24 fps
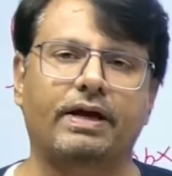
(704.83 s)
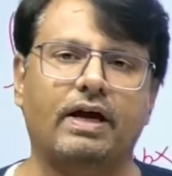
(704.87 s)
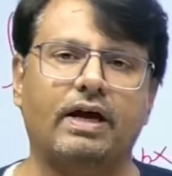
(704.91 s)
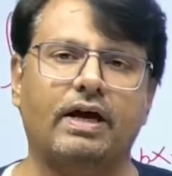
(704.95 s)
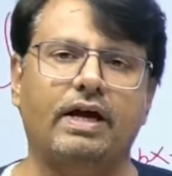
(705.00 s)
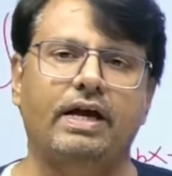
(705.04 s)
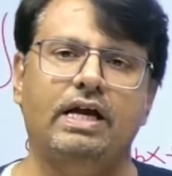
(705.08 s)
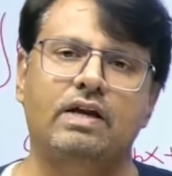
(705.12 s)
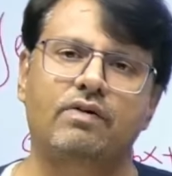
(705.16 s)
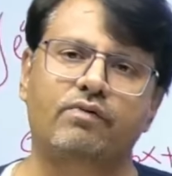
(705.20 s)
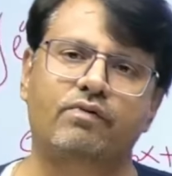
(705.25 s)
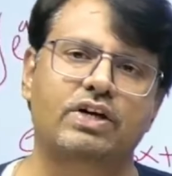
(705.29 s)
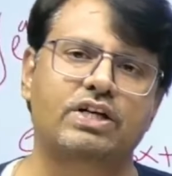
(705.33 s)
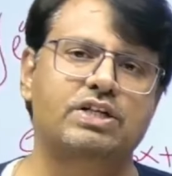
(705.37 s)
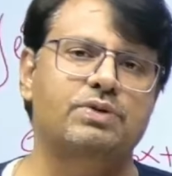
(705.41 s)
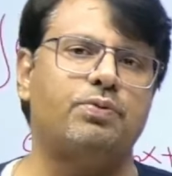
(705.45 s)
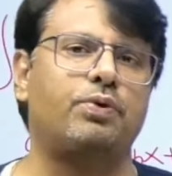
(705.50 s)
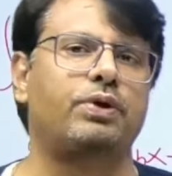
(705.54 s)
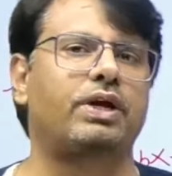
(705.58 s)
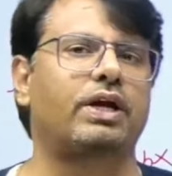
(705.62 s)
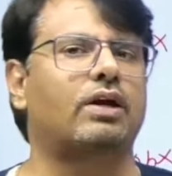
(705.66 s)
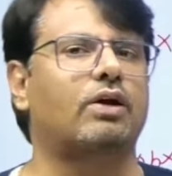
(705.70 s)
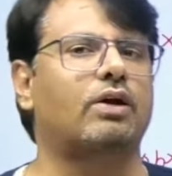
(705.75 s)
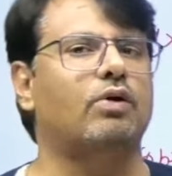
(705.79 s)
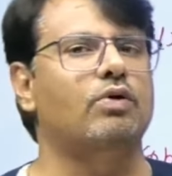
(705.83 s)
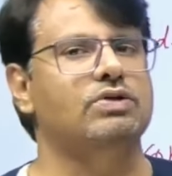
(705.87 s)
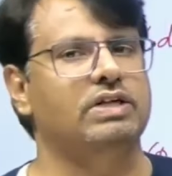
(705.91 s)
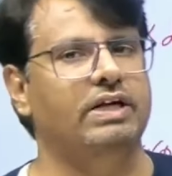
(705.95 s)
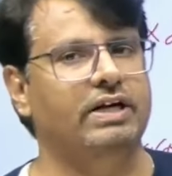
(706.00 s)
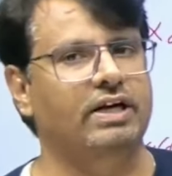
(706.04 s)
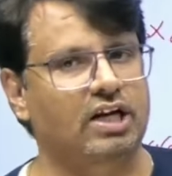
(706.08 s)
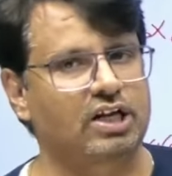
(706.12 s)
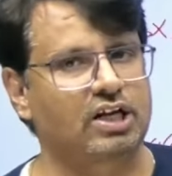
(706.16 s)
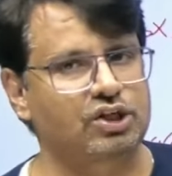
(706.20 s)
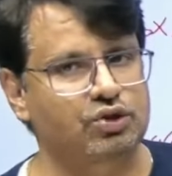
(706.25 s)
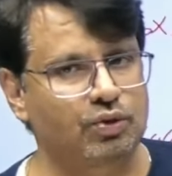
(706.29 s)
and for this we need to use
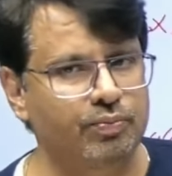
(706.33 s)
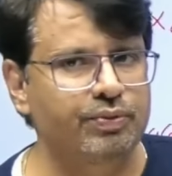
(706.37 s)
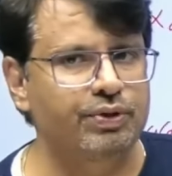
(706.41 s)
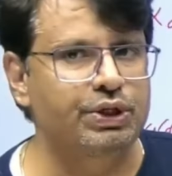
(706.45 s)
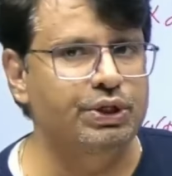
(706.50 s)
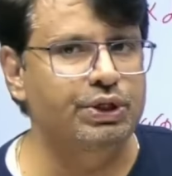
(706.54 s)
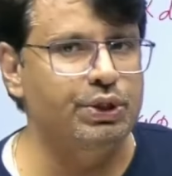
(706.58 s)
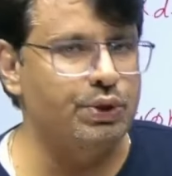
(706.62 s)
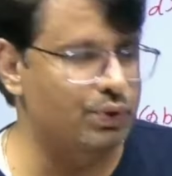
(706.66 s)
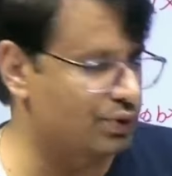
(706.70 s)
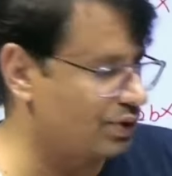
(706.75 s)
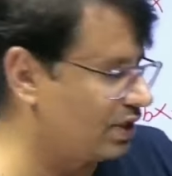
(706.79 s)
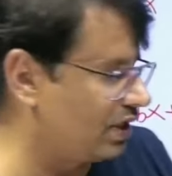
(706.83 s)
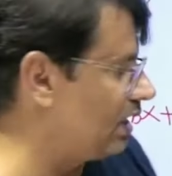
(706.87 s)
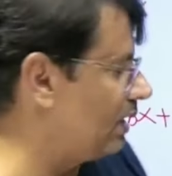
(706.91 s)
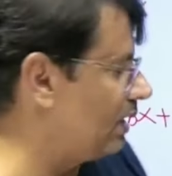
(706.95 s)
the inverse Fourier